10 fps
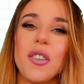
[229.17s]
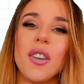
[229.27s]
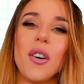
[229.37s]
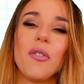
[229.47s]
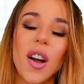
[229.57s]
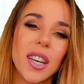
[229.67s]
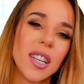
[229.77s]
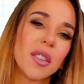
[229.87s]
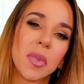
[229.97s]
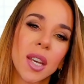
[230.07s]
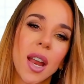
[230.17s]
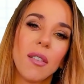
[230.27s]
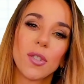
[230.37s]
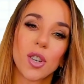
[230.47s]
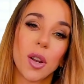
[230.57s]
Now, finding the mean
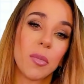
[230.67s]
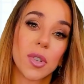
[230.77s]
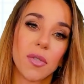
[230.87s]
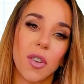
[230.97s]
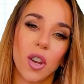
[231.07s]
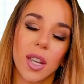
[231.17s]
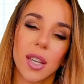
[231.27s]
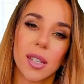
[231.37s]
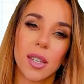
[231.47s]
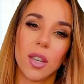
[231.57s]
average number is very easy.